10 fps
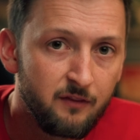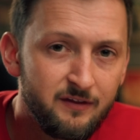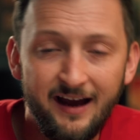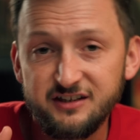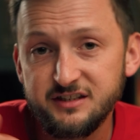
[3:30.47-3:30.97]

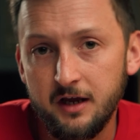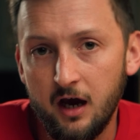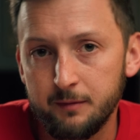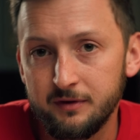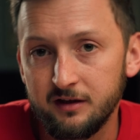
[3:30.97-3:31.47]
the action
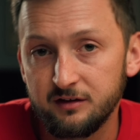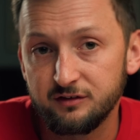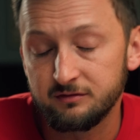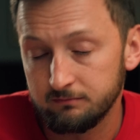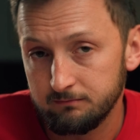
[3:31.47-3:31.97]
economy
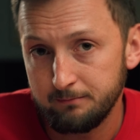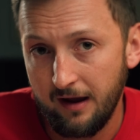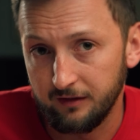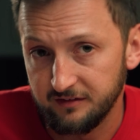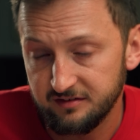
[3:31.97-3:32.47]
is
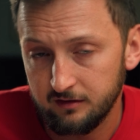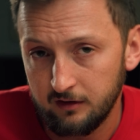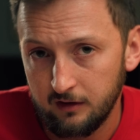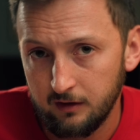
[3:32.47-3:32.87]
balanced.